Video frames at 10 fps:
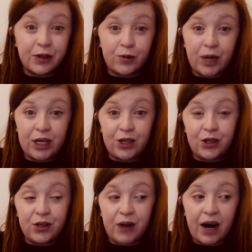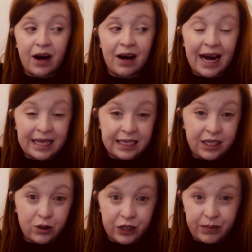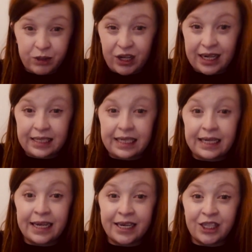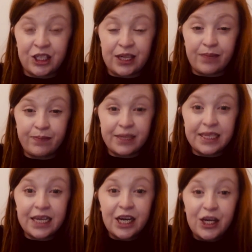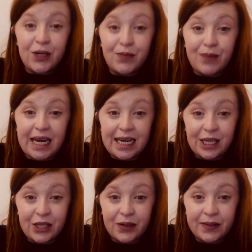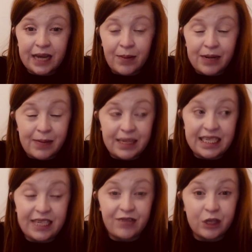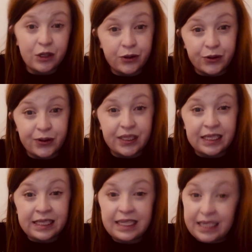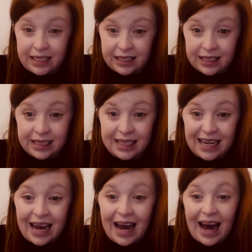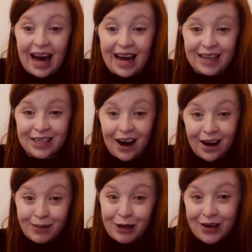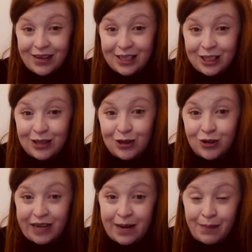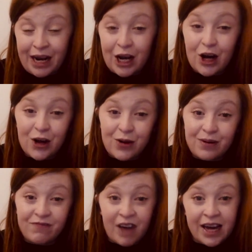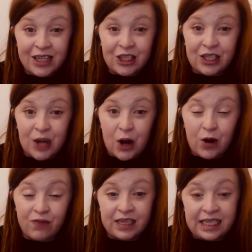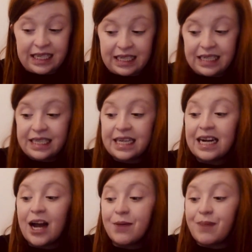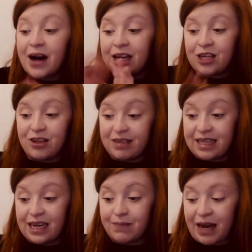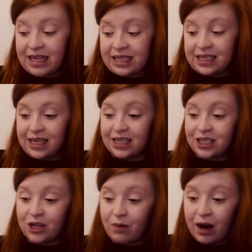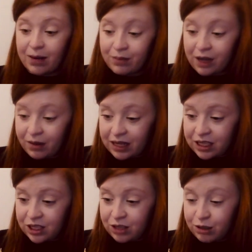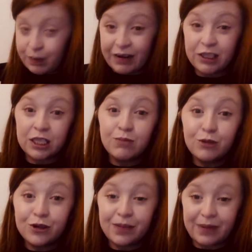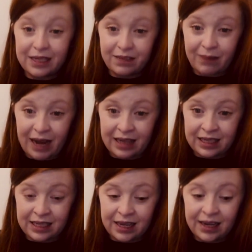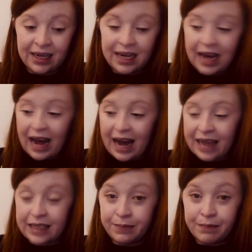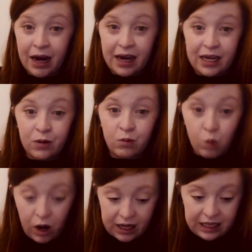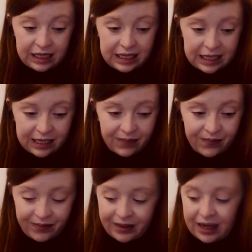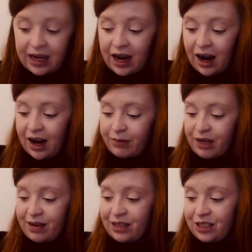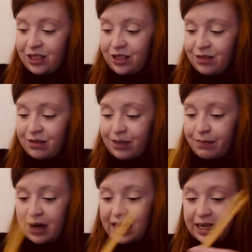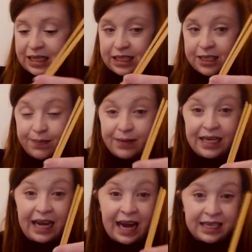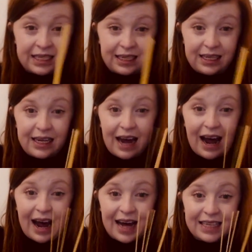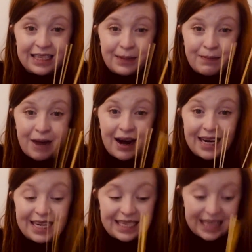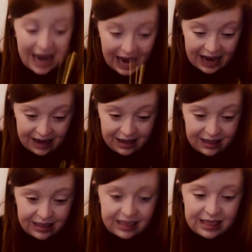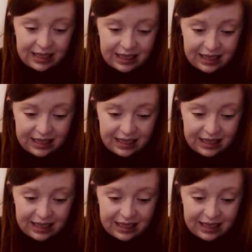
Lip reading: when you are adding or subtracting larger numbers, you may use a manipulative called Deans. And I'm going to create my own version of Deans by using pasta. So I'm going to use my smaller bits of pasta as my ones. I'm going to use my spaghetti as my tens.